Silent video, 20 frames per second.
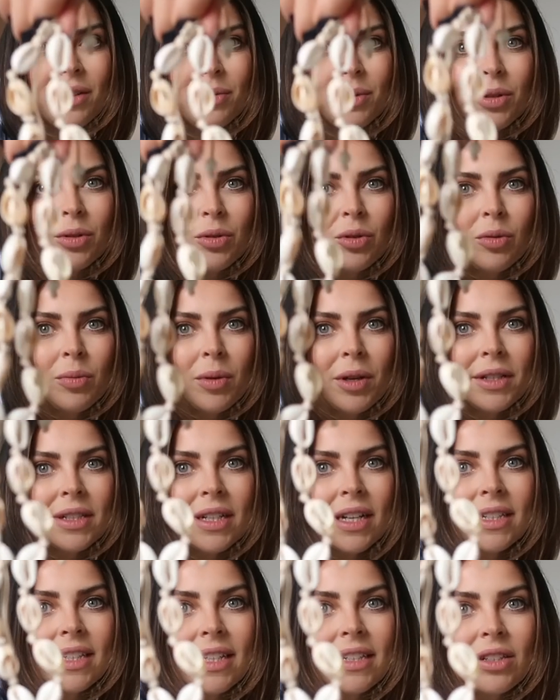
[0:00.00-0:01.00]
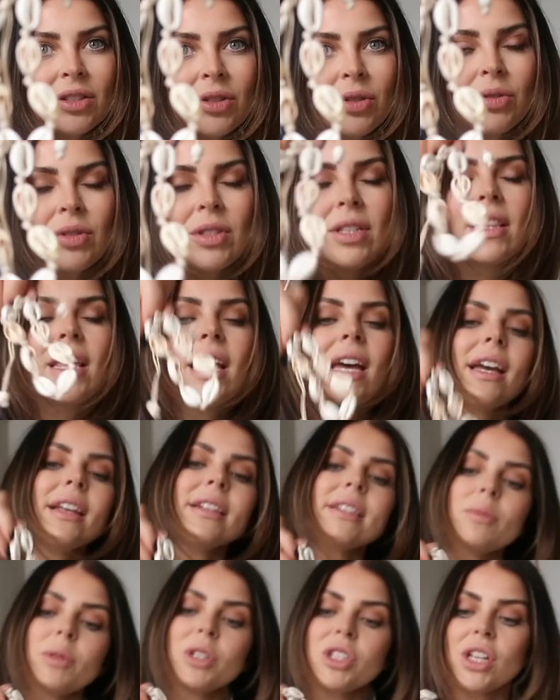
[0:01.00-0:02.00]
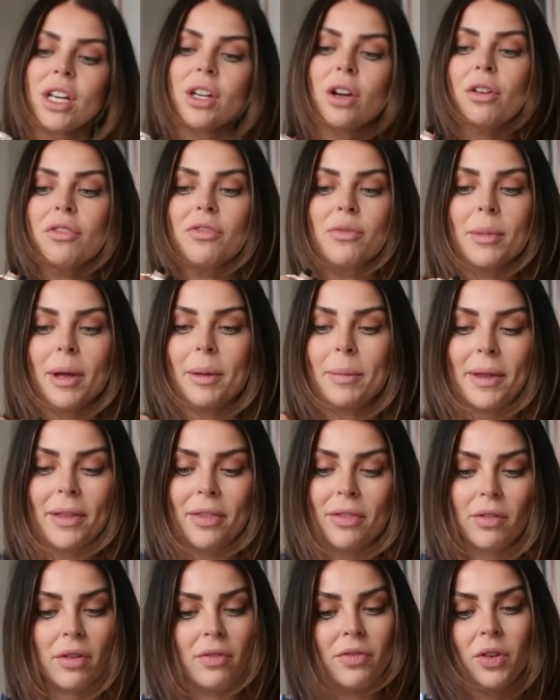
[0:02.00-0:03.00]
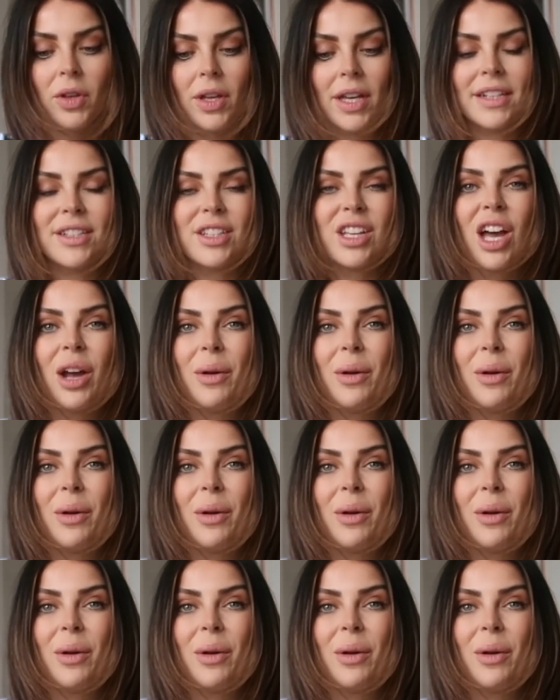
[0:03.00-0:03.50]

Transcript: had one almost identical to this, which I got from my Ibiza a few years ago,